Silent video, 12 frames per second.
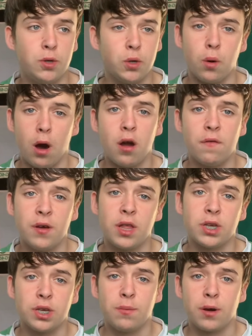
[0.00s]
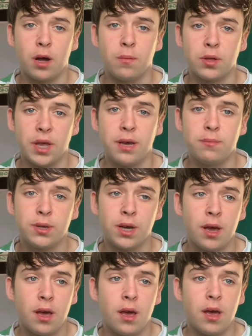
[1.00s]
Joe Hart fell asleep a couple times.
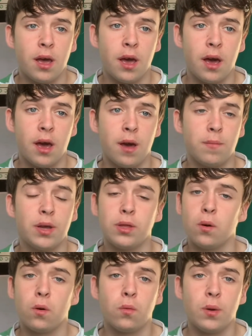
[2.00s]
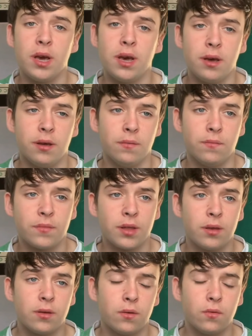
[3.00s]
But no,
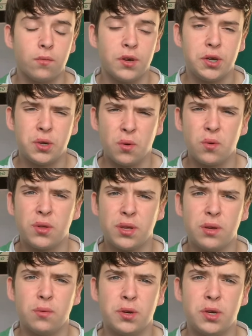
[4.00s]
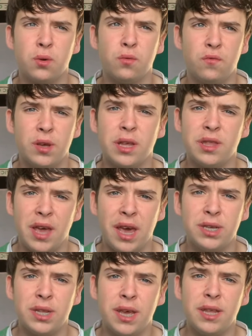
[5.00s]
we showed real
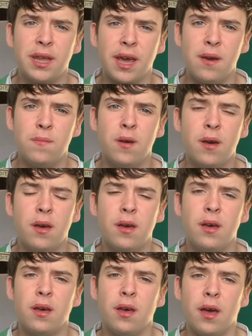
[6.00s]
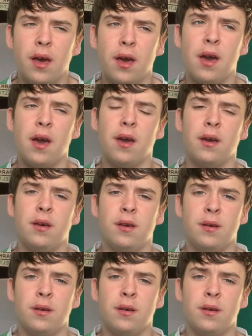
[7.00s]
intensity in the game.